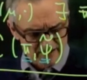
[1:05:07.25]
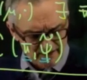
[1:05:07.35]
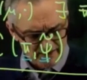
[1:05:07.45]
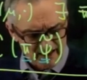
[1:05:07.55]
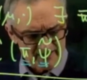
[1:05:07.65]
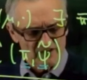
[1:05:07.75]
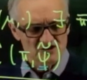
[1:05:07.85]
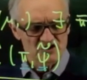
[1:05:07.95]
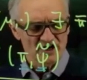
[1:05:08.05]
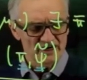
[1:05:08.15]
nothing
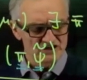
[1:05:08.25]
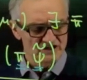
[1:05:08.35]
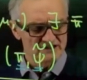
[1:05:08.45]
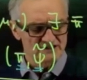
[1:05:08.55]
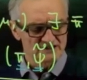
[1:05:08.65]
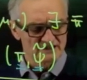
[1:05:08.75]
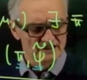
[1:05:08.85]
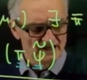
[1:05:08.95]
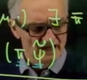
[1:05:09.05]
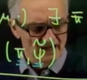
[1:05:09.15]
changes,
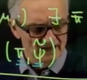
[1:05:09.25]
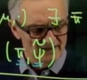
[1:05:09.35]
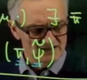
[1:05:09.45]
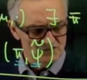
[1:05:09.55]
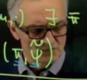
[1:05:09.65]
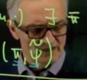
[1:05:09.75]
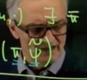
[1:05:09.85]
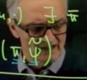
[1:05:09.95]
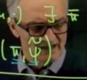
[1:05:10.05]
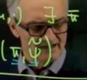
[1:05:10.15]
and this one
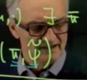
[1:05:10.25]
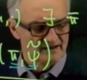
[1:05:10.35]
here